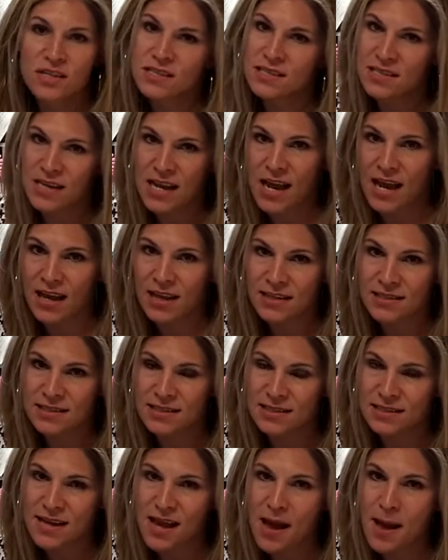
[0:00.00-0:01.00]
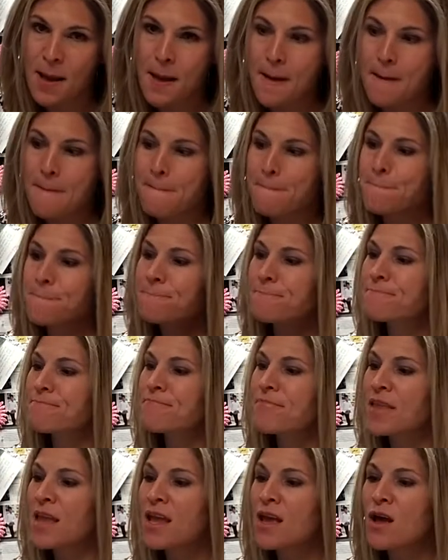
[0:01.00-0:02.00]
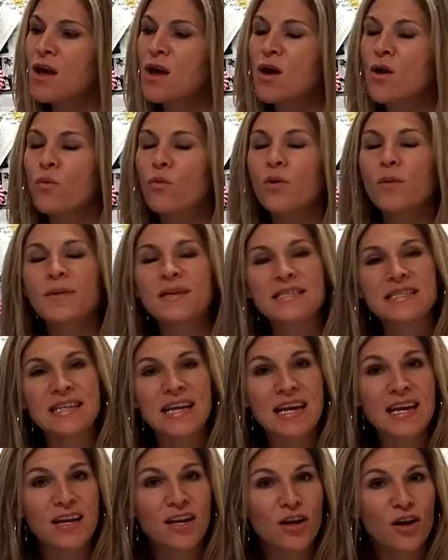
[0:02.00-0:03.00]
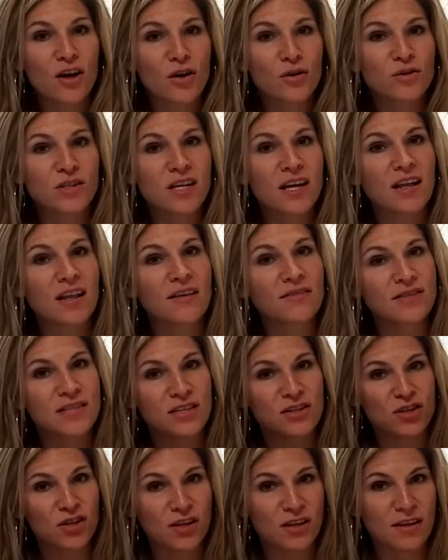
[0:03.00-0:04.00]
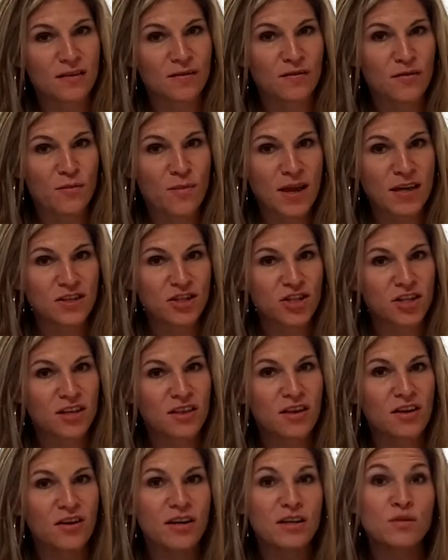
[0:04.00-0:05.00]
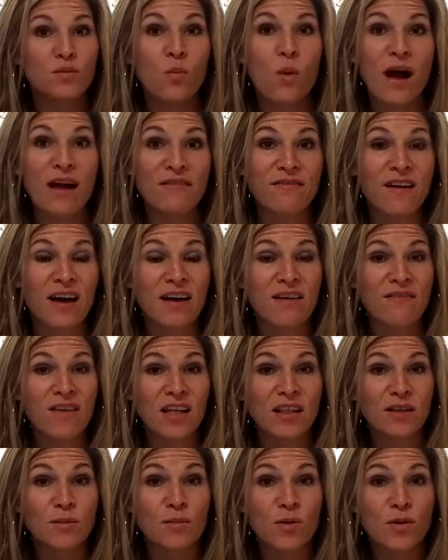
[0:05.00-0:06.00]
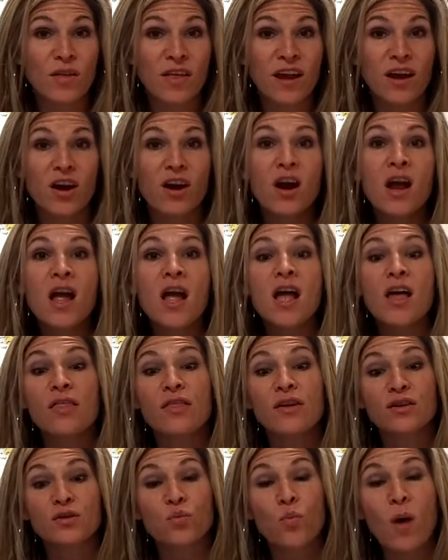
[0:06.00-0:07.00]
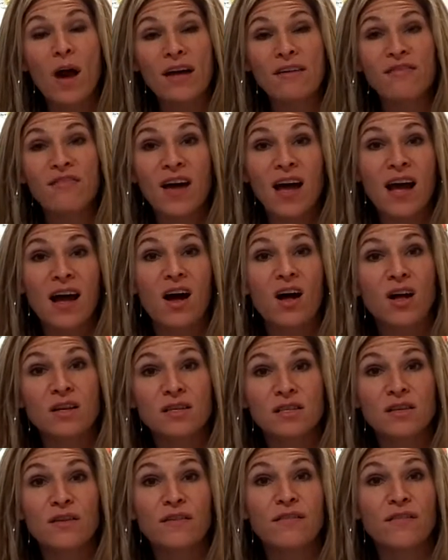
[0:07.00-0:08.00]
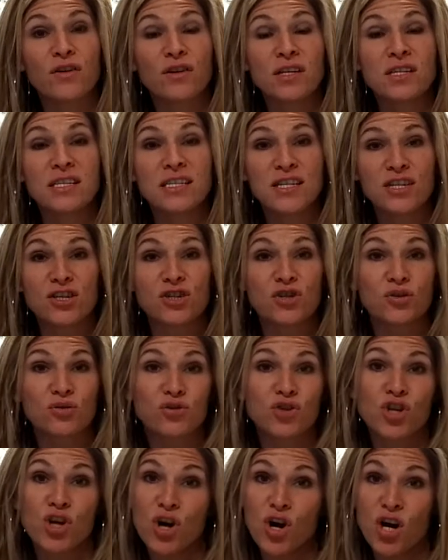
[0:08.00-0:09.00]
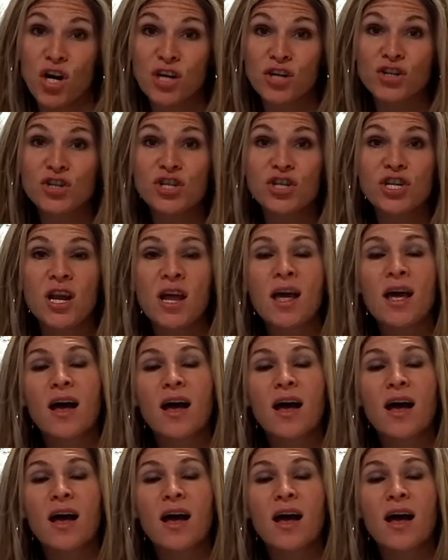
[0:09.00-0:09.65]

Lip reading: and snacks. We'll be staying in a hotel. I've sent you the information. There is Wi-Fi available there. There's Wi-Fi also for an additional charge